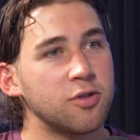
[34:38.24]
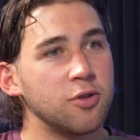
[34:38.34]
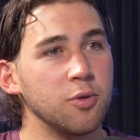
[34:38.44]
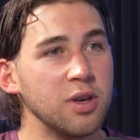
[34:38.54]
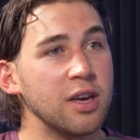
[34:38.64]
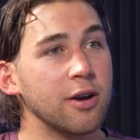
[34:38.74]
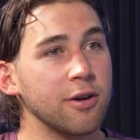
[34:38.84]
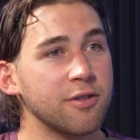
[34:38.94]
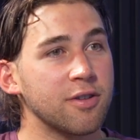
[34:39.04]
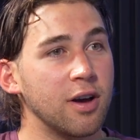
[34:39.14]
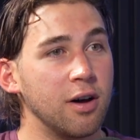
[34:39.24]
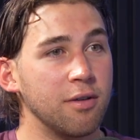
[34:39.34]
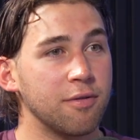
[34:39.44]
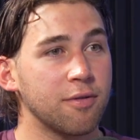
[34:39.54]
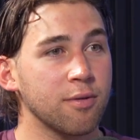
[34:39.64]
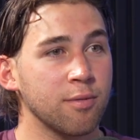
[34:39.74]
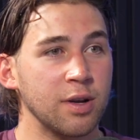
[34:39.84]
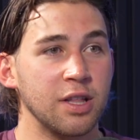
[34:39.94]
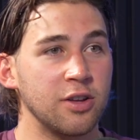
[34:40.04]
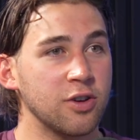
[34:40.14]
2 years of
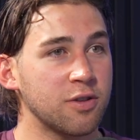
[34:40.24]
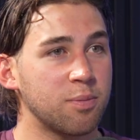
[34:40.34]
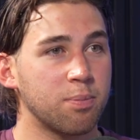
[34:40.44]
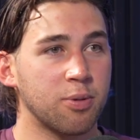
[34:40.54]
really just